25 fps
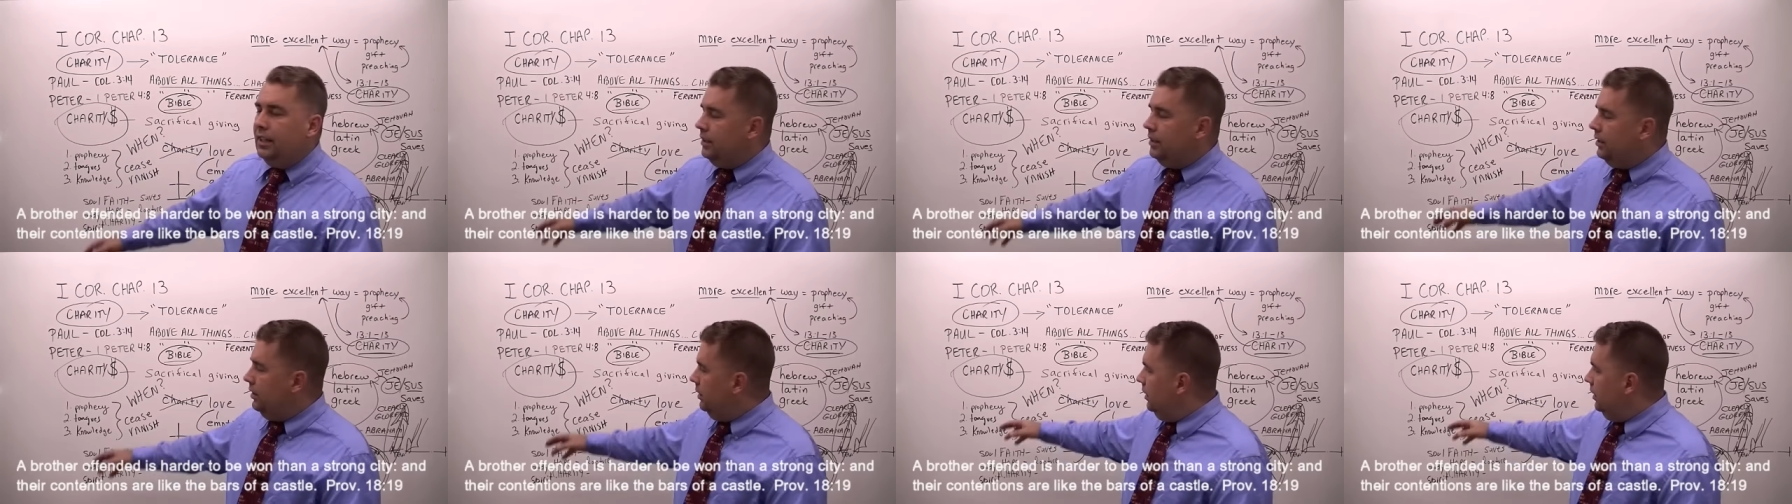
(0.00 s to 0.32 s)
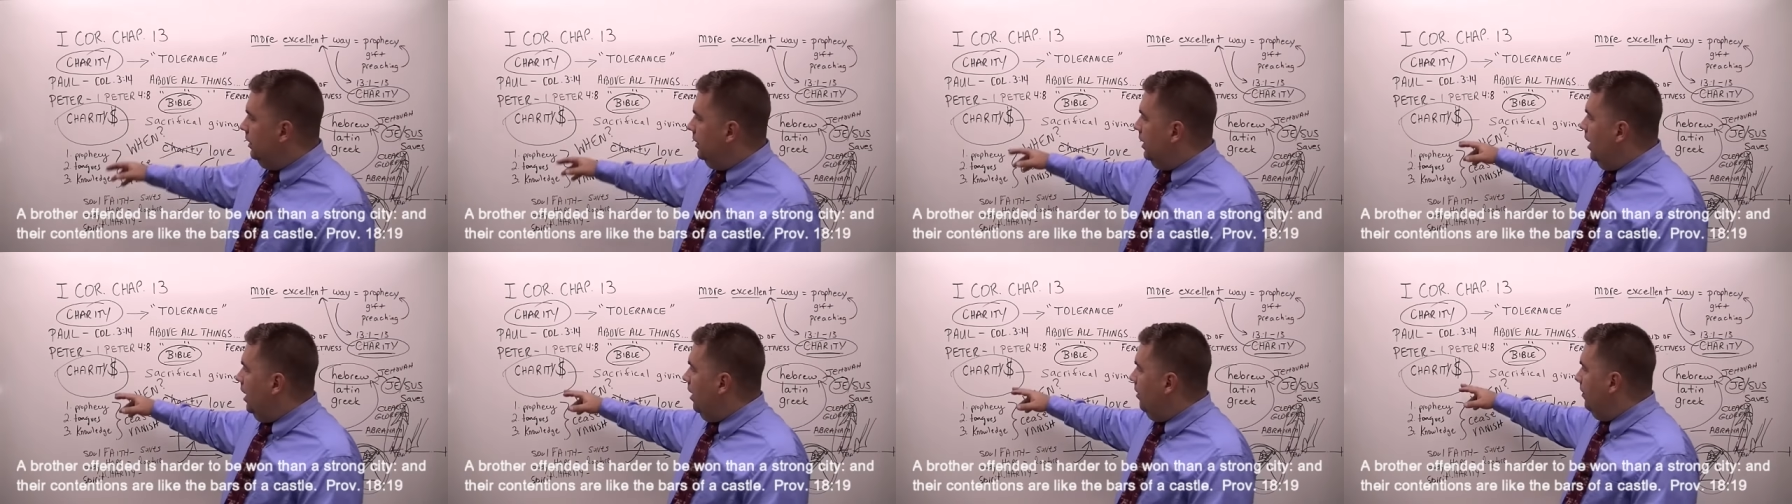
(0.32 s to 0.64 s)

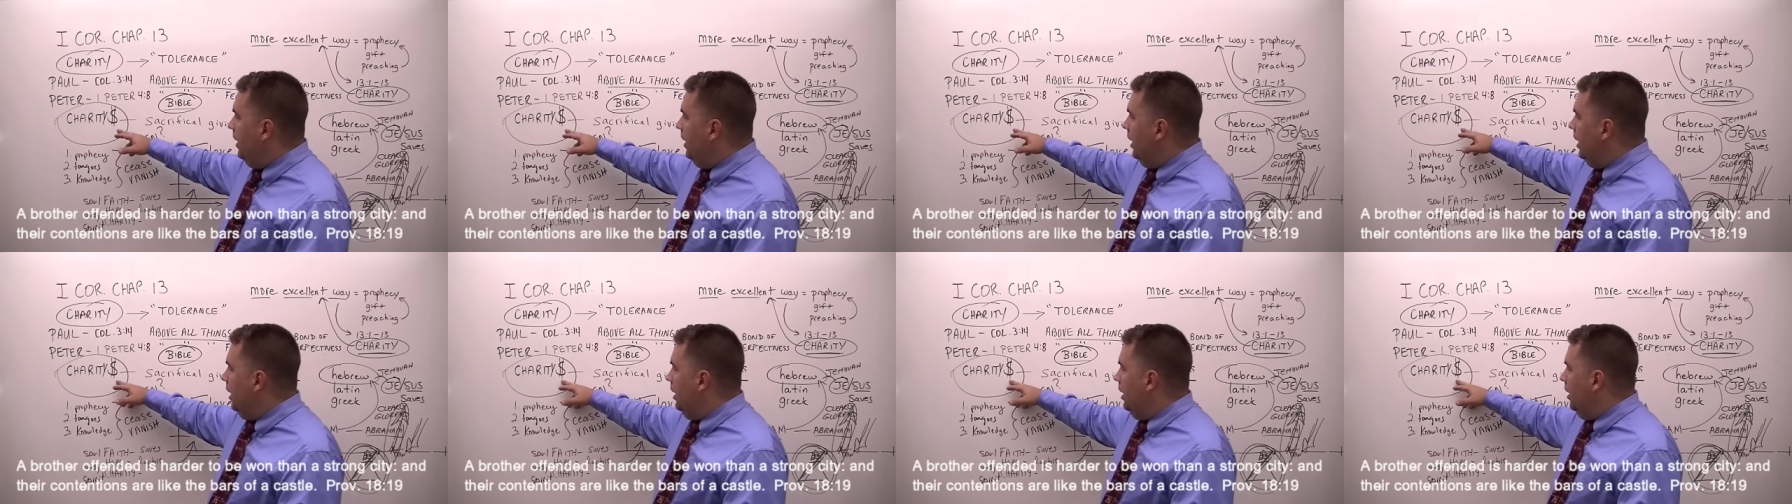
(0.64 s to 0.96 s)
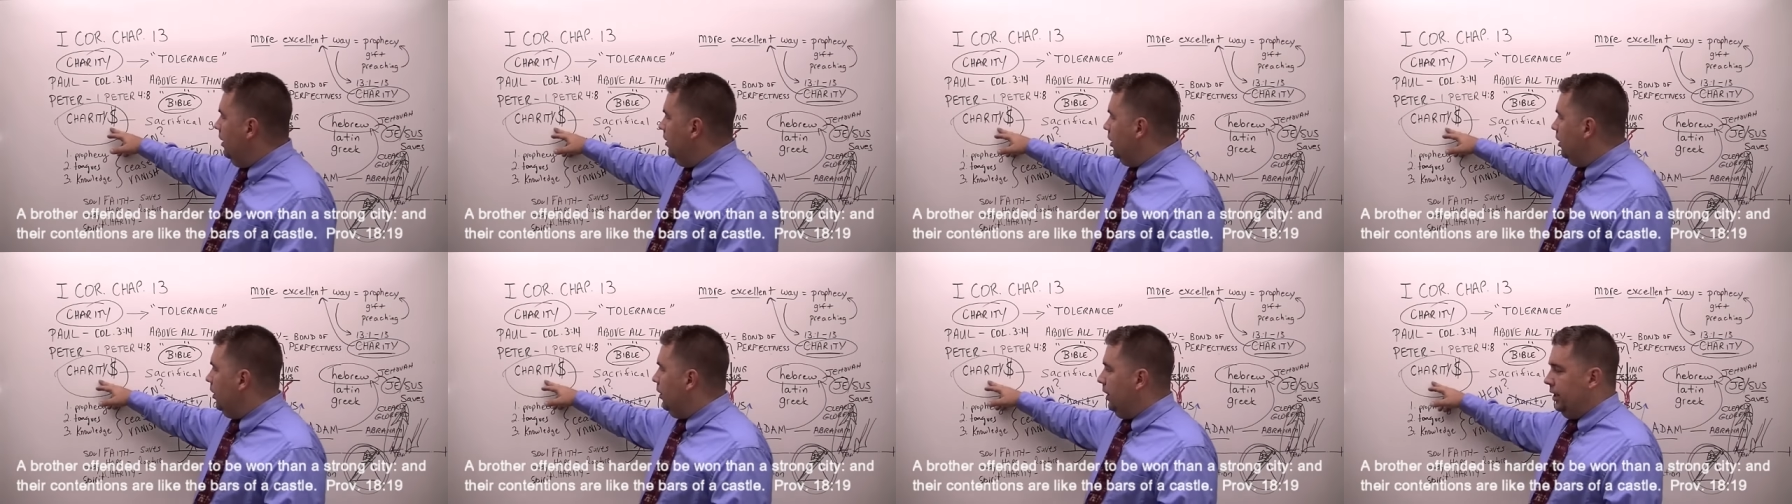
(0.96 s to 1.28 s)
It's loving
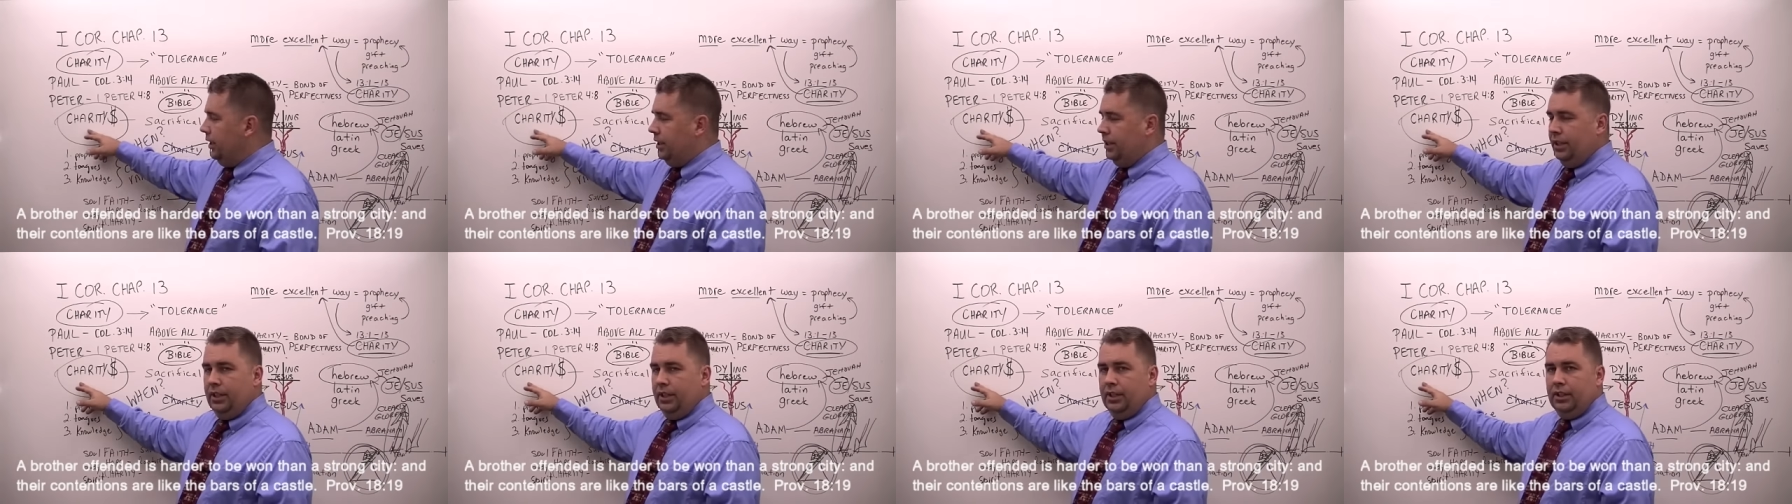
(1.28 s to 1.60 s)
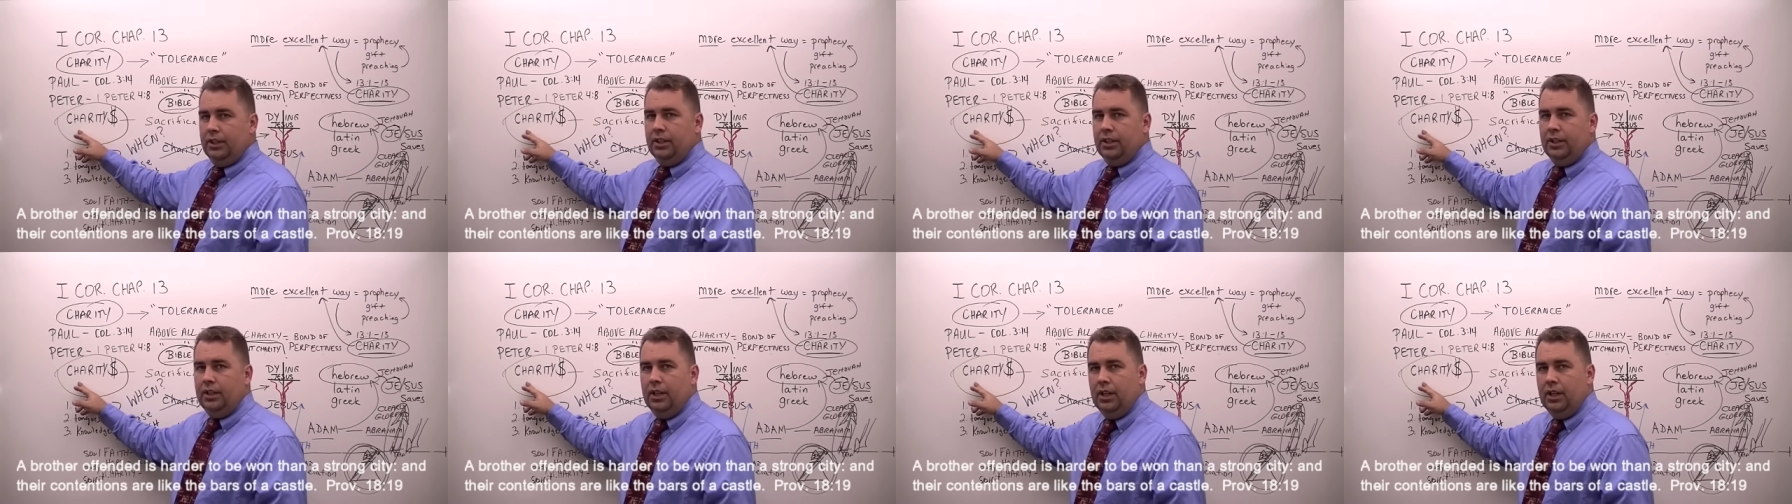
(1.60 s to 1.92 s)
other
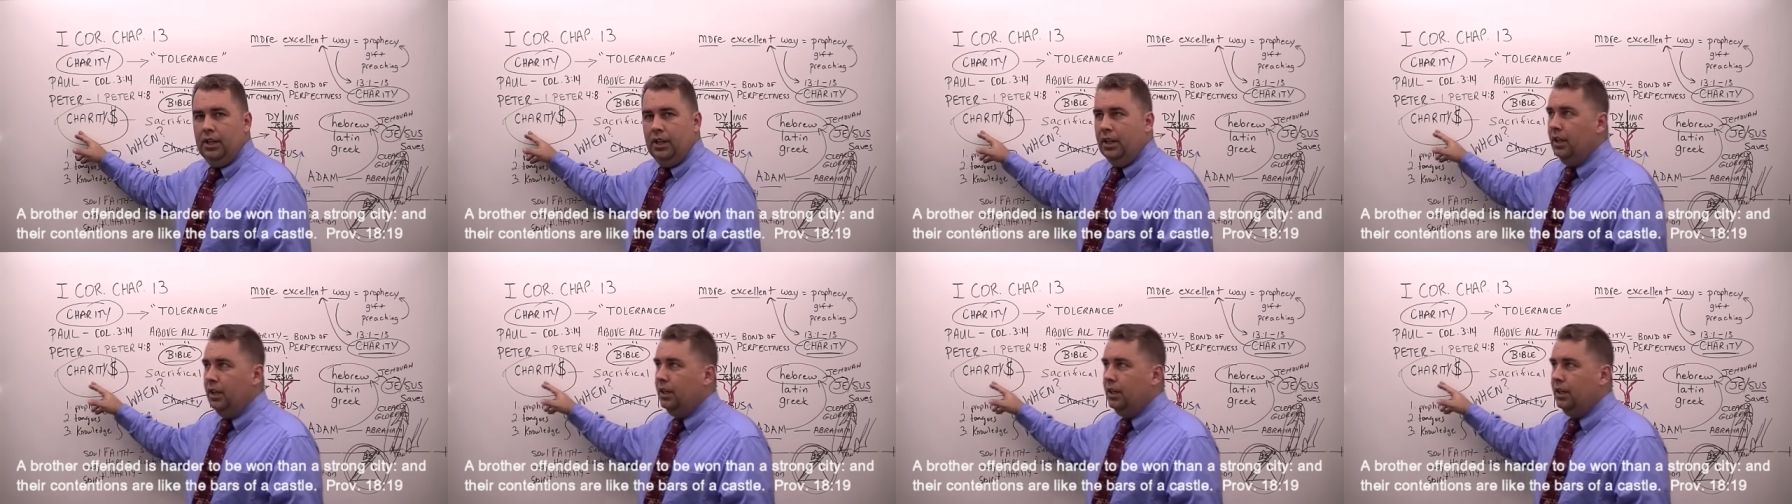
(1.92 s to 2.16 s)
Christians,